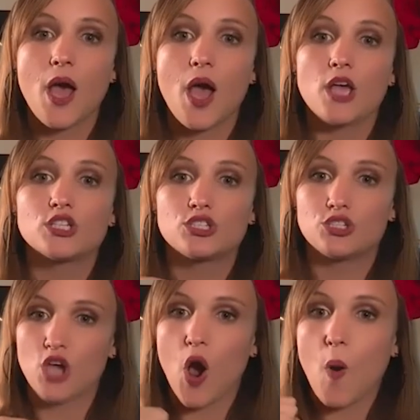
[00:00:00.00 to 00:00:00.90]

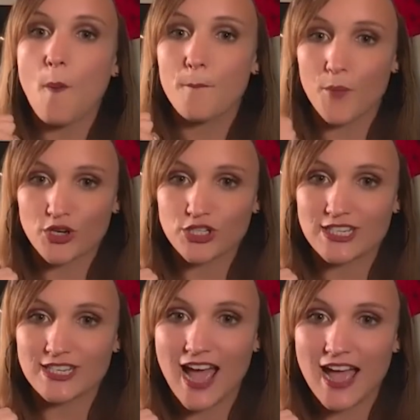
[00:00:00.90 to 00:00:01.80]
so
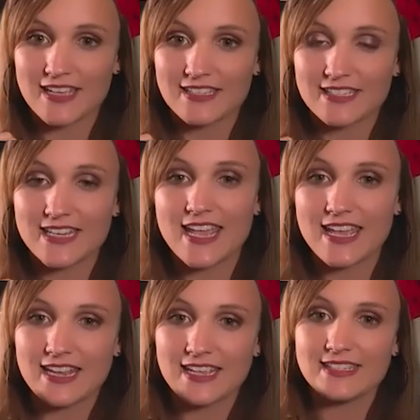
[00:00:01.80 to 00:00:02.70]
merchandised.
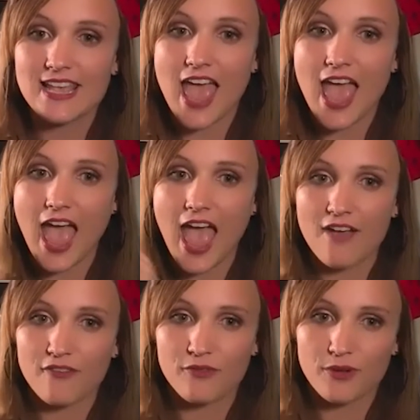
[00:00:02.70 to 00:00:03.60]
It is
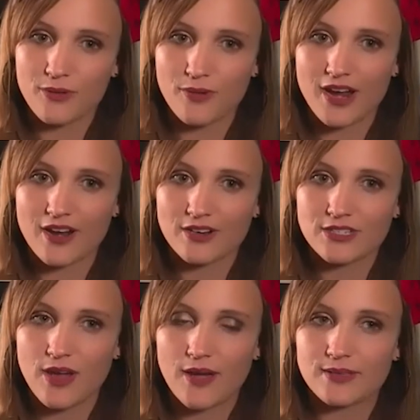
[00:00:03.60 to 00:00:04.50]
everywhere.
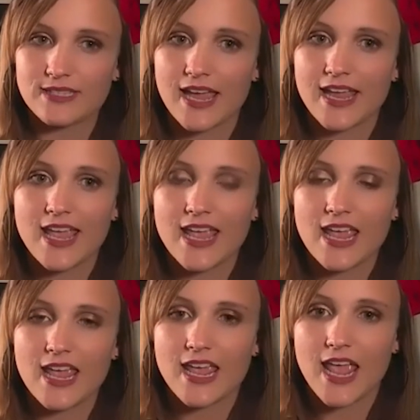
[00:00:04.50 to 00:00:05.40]
So I was like,
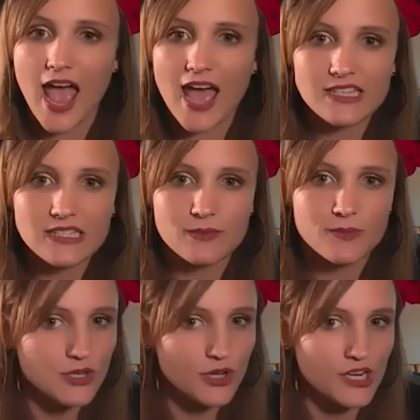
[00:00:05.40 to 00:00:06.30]
it has to
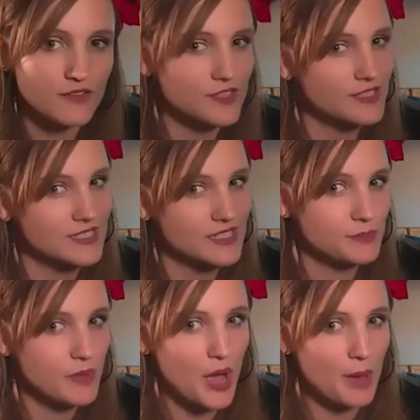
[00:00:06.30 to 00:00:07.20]
be good if it's
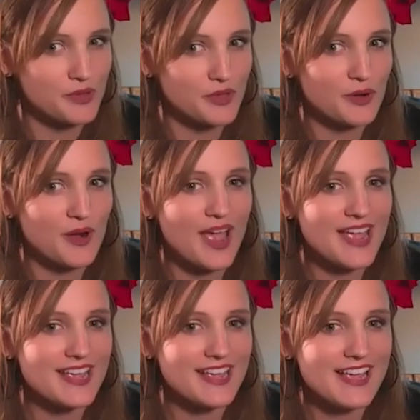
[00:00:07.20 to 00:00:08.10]
this popular,
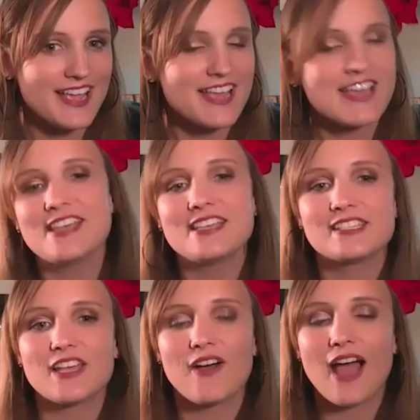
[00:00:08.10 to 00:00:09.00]
right?
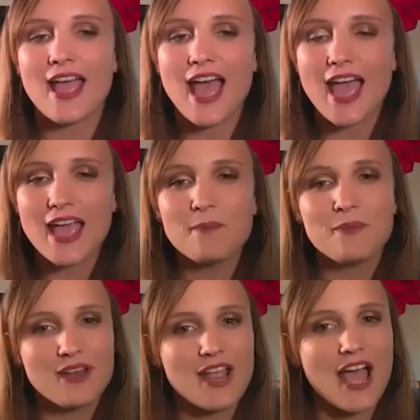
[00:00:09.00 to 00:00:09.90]
So I had
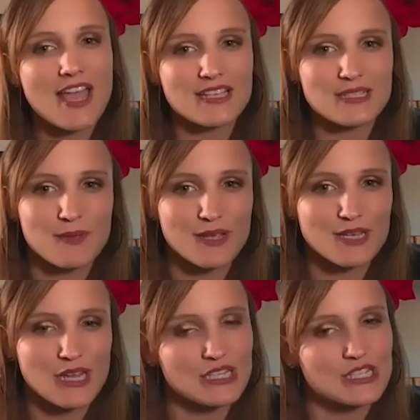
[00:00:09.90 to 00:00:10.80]
pretty high
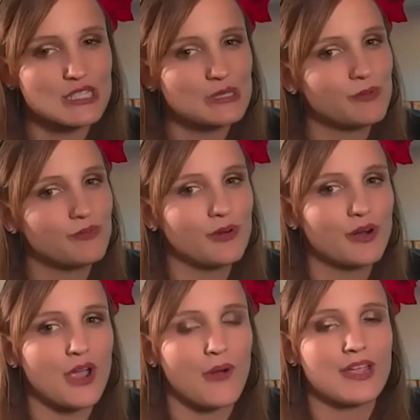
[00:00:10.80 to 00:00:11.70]
expectations before
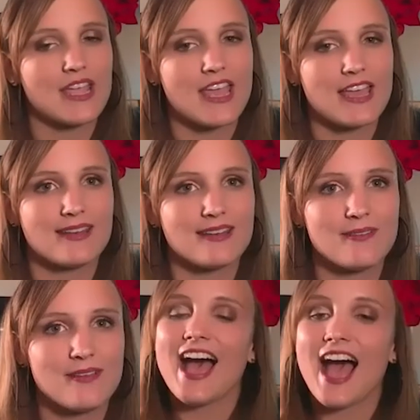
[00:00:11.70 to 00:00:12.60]
going in.
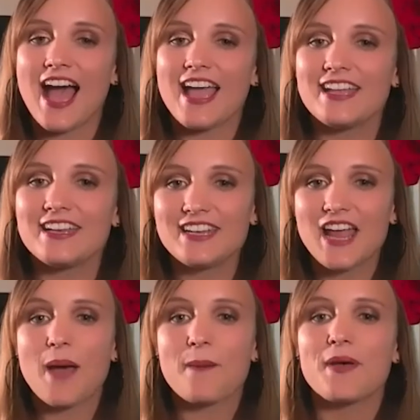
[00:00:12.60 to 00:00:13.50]
I ended up